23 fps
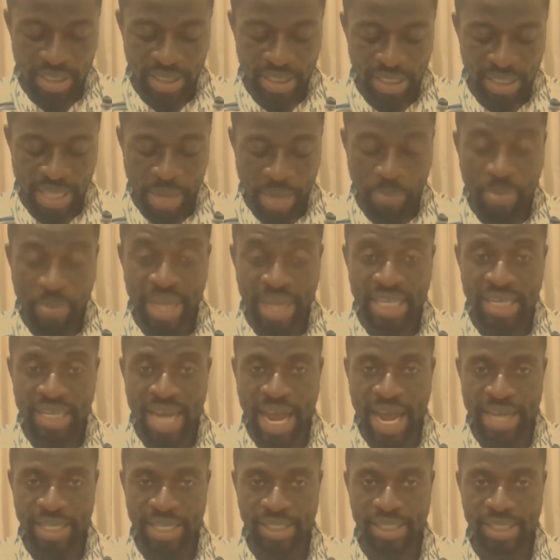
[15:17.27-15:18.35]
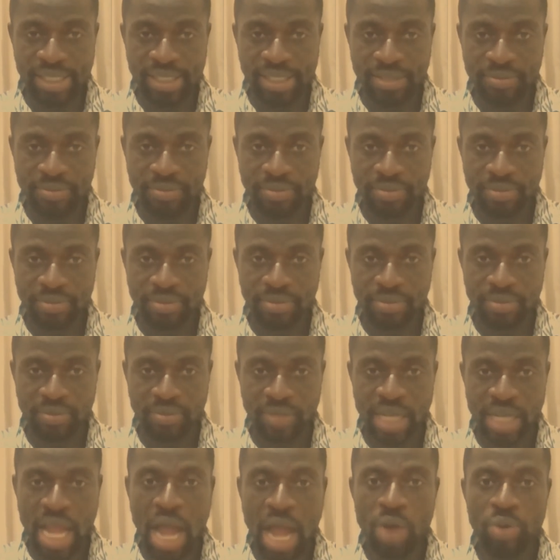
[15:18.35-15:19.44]
the midnight,
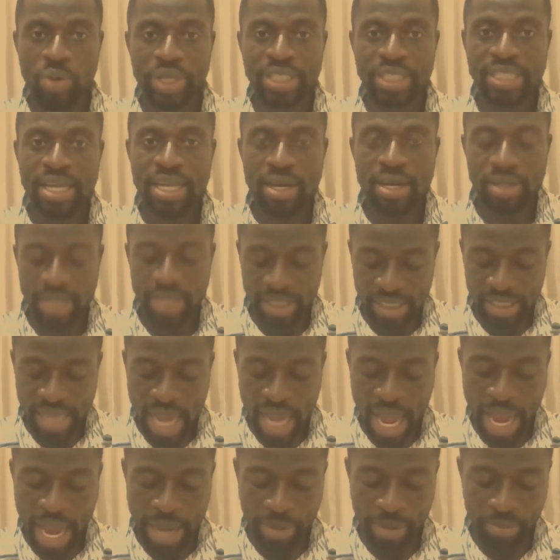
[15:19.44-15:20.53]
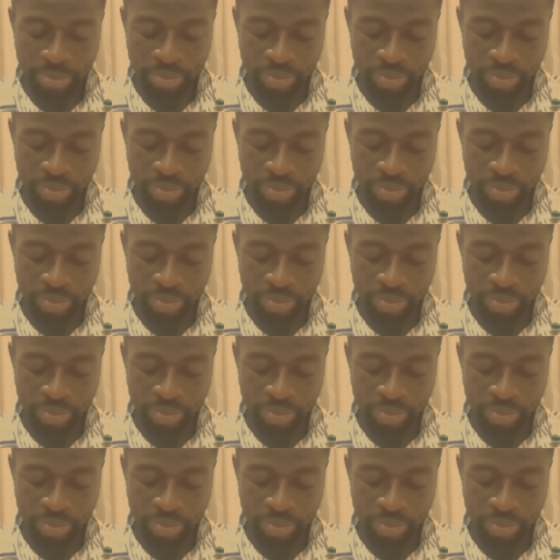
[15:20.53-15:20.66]
how we tell the time.